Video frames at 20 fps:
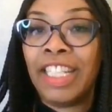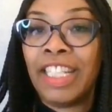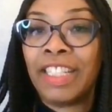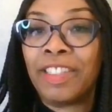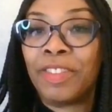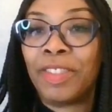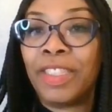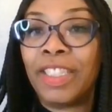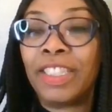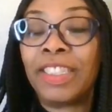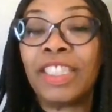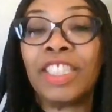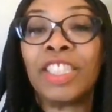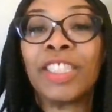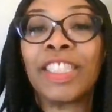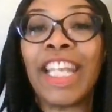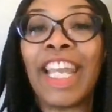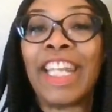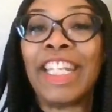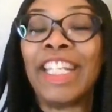because this
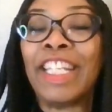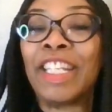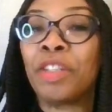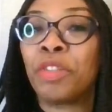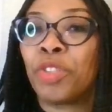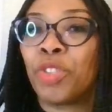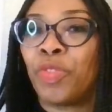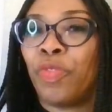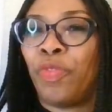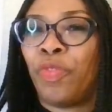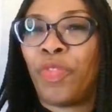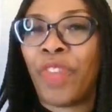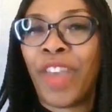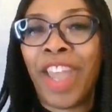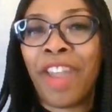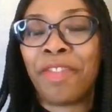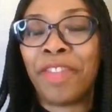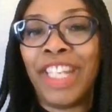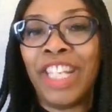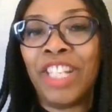is getting
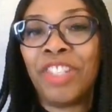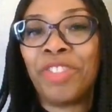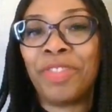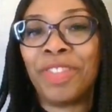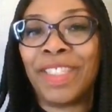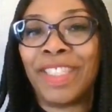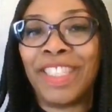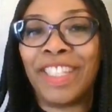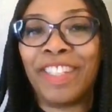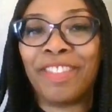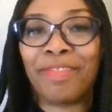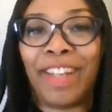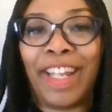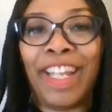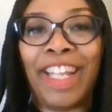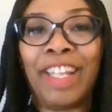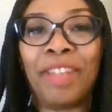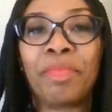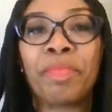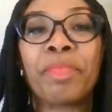very interesting,
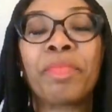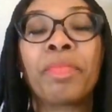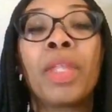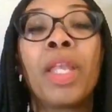right?